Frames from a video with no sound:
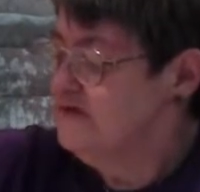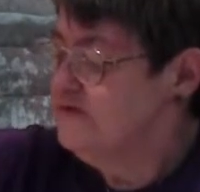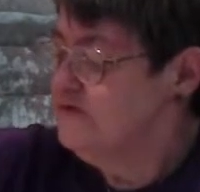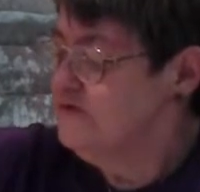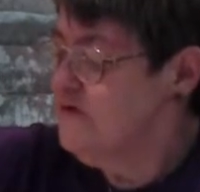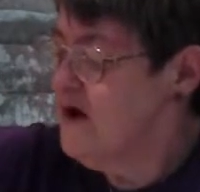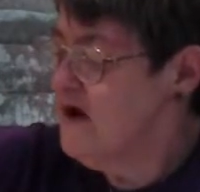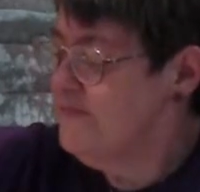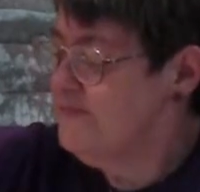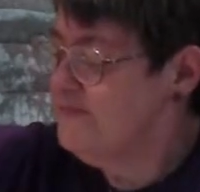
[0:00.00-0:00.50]

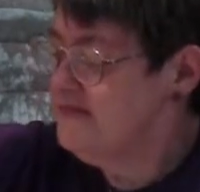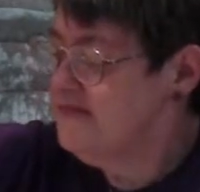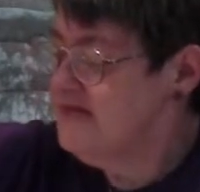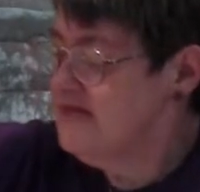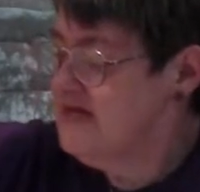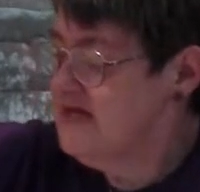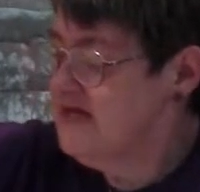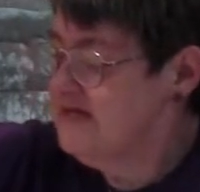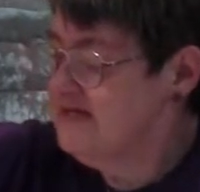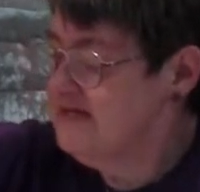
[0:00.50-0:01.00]
Dropped
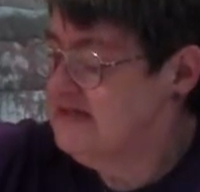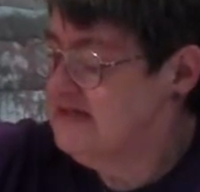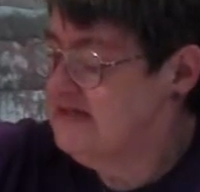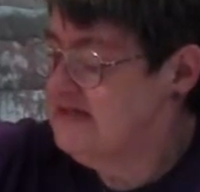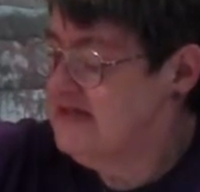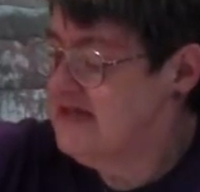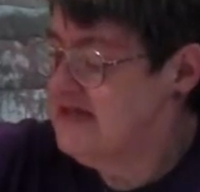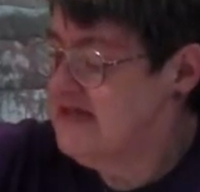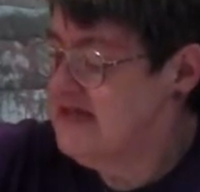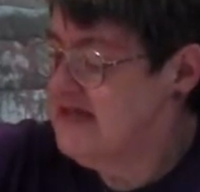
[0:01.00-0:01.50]
it,
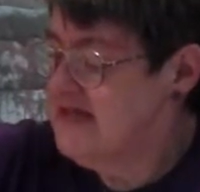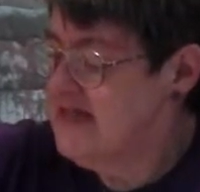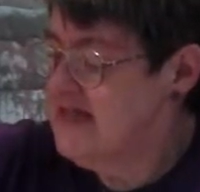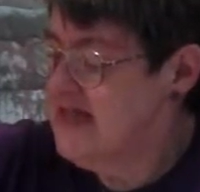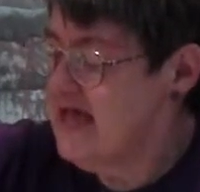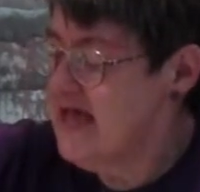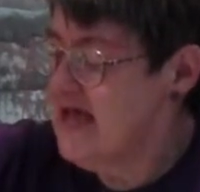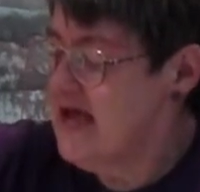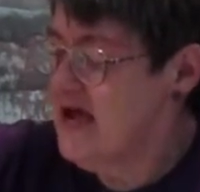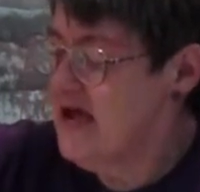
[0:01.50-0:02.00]
stick it in
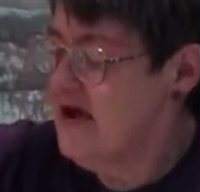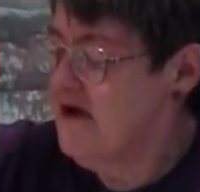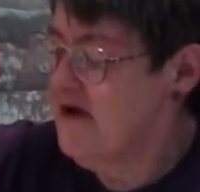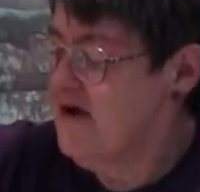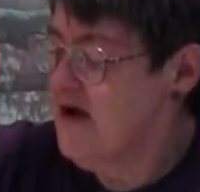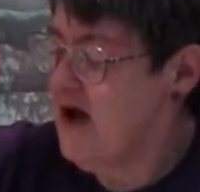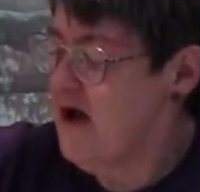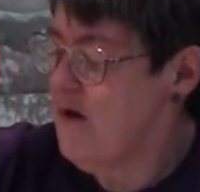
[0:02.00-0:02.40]
there.